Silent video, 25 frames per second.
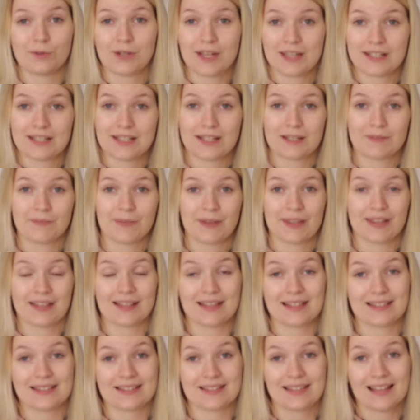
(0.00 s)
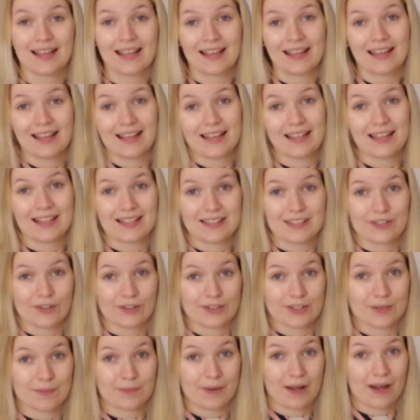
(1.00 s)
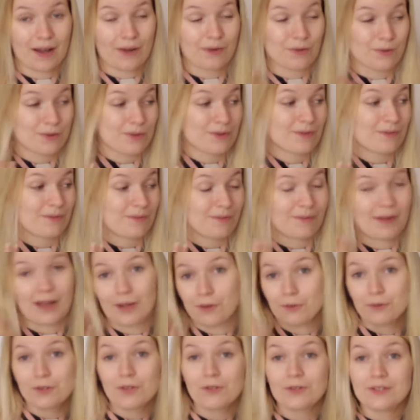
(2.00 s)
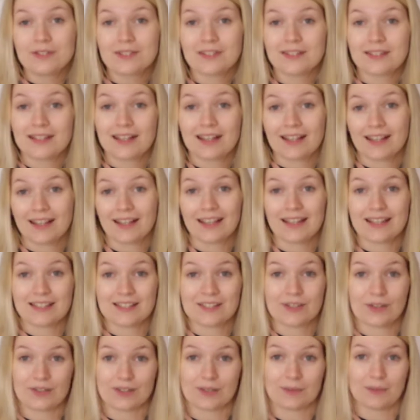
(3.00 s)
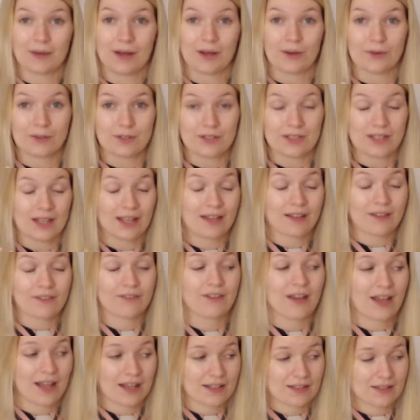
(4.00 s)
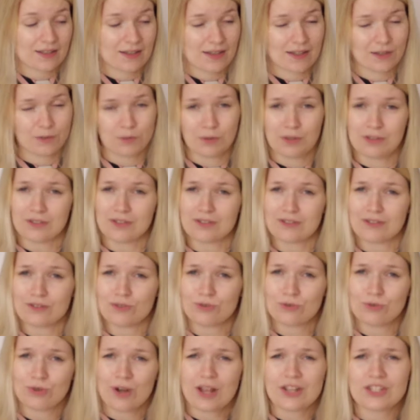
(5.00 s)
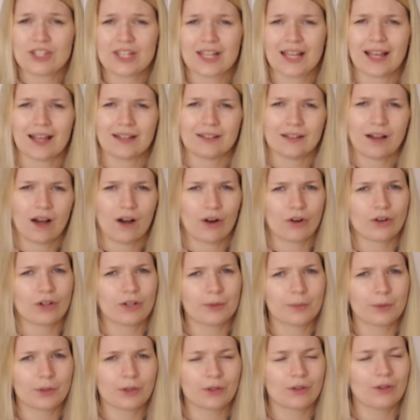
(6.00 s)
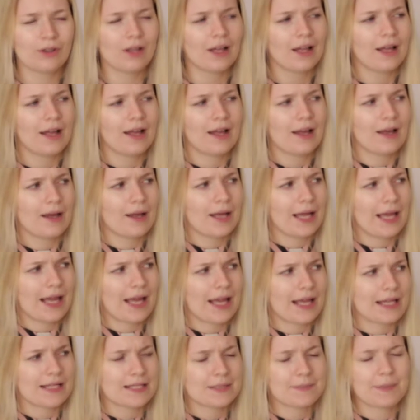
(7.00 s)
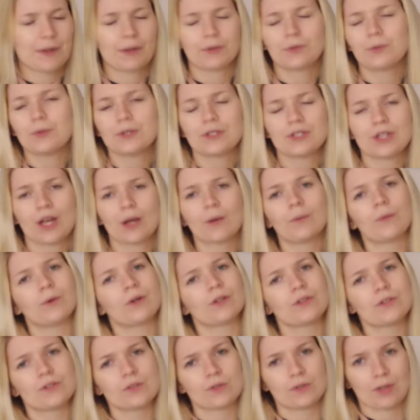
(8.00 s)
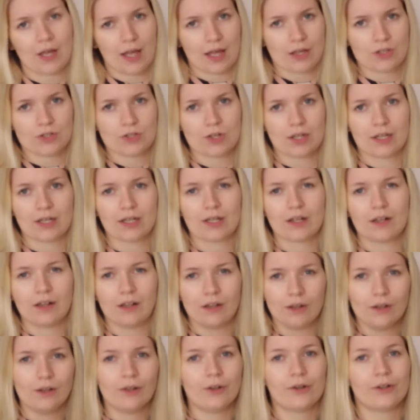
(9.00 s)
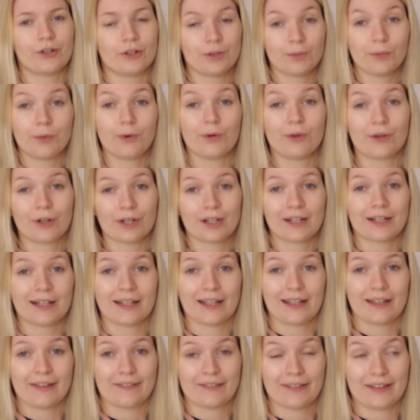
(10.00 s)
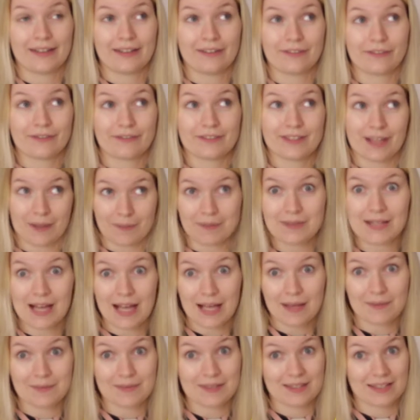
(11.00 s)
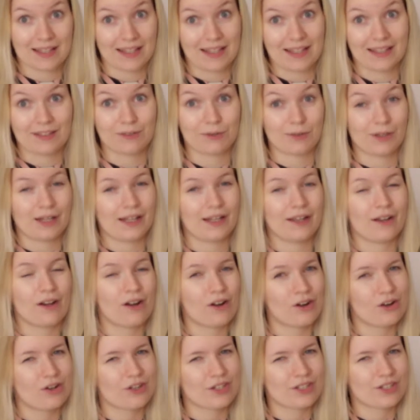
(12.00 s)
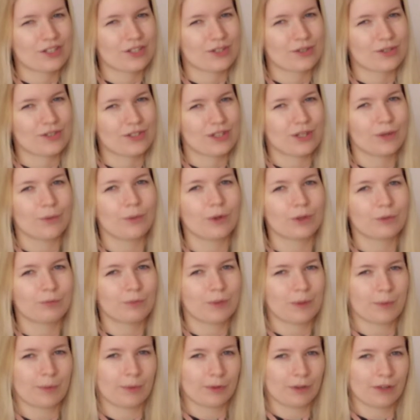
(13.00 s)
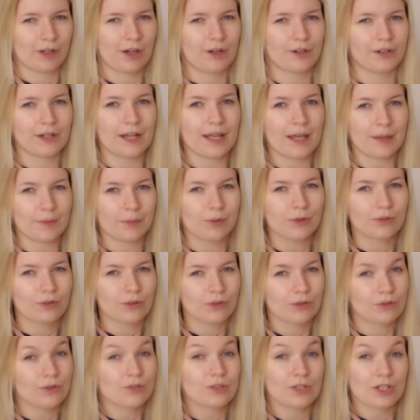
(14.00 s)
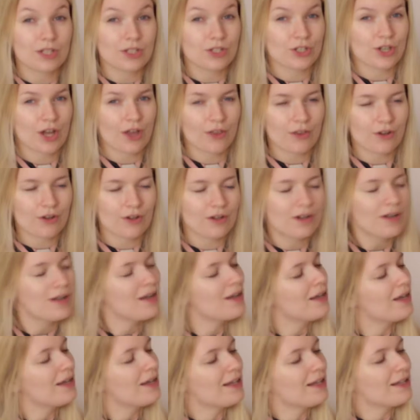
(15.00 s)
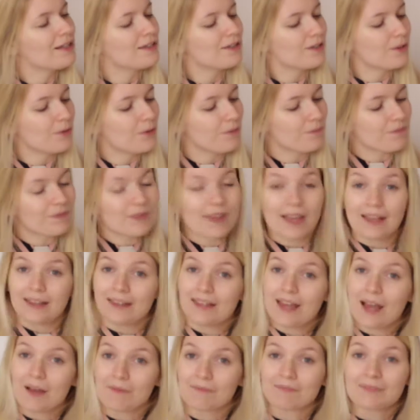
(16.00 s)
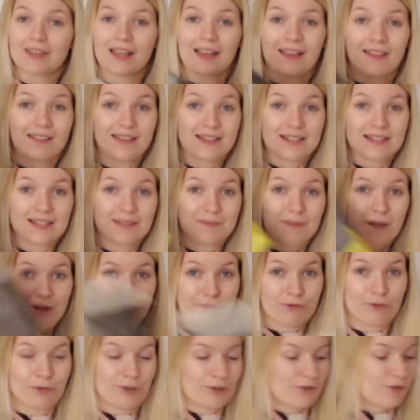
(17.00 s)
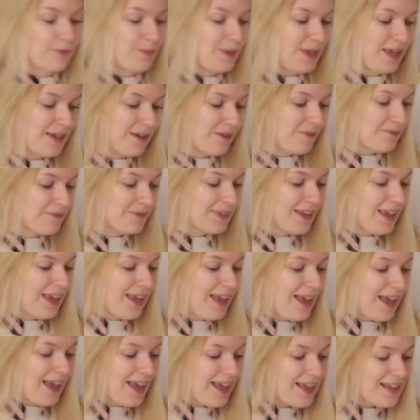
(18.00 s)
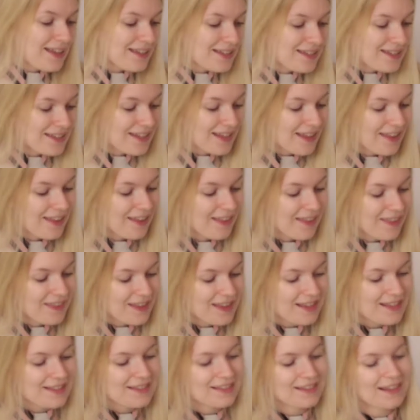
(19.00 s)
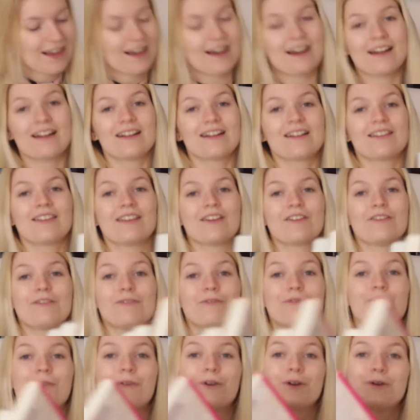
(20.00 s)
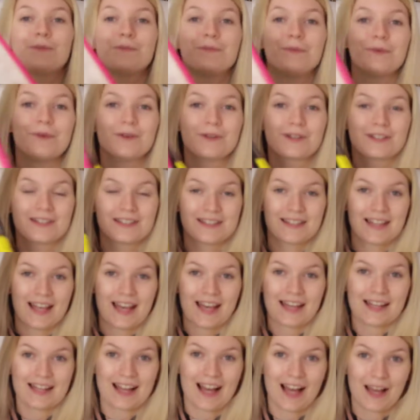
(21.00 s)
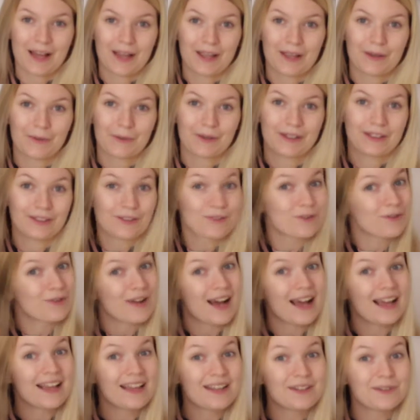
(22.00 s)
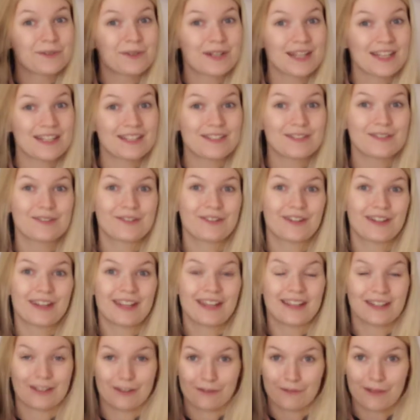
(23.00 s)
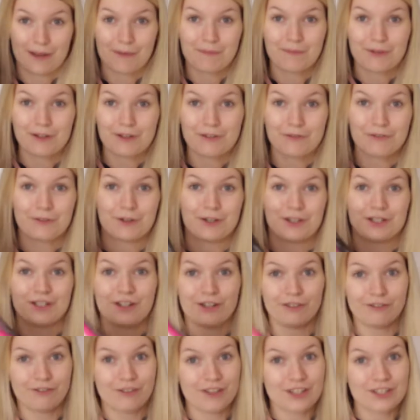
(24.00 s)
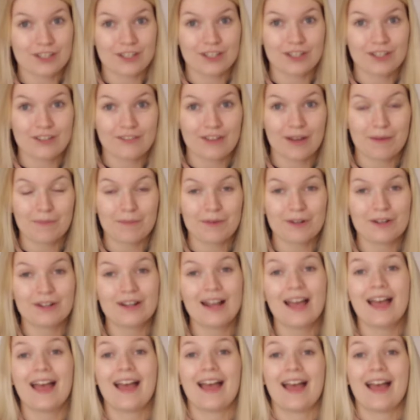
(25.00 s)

read it, because it talks about my roots, it talks about an event that was tragic and horrible, and about which I want to actually learn more, even if sometimes it really hurts to see what people are able to do to each other. So yeah, this is my fourth pick. And these are the 4 books that I will try and read during November for NonFiction November.